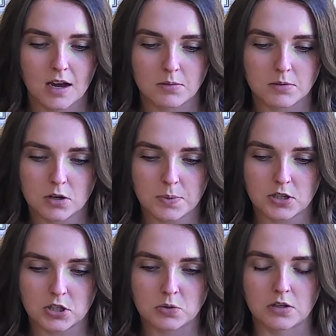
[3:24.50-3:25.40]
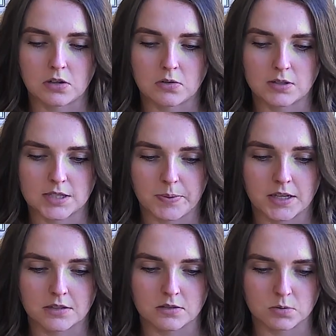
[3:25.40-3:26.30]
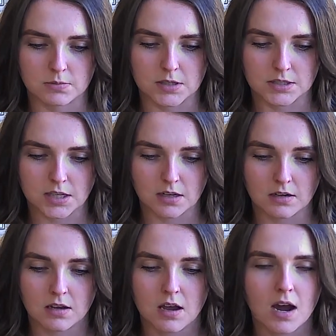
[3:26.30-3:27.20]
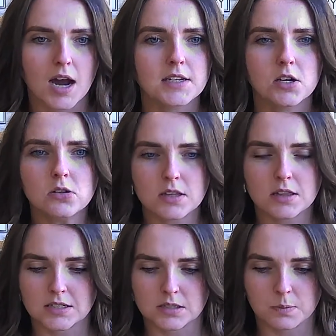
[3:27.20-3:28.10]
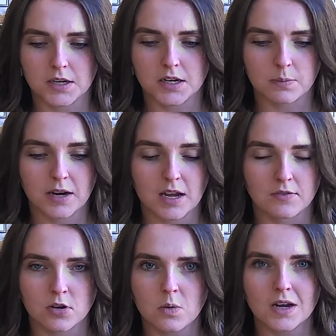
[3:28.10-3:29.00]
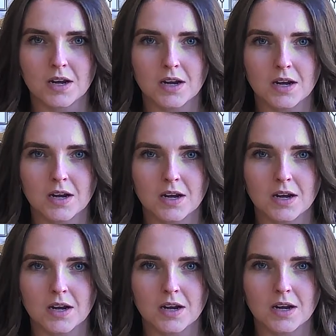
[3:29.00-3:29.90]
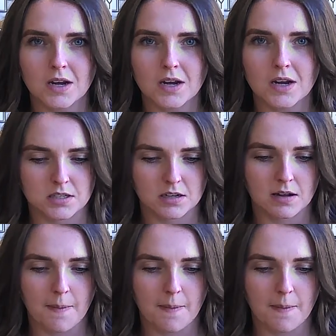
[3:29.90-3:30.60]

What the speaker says: I was hoping she wouldn't notice the pencils were missing. I know that they disappeared, but I have no idea where they went.